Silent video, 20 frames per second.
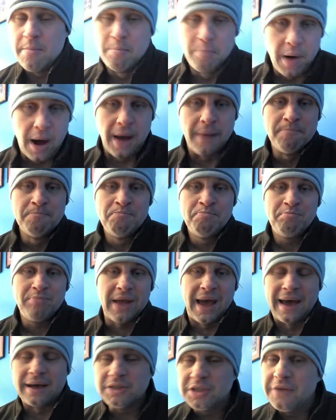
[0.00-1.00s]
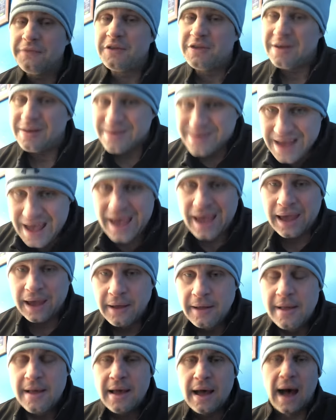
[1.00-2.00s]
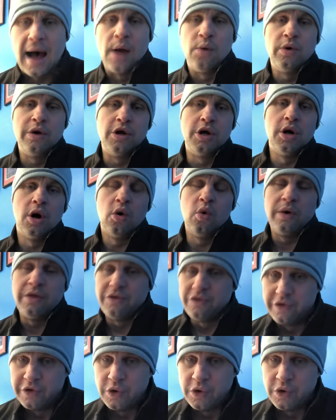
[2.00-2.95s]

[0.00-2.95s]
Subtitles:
But as of today, I would go with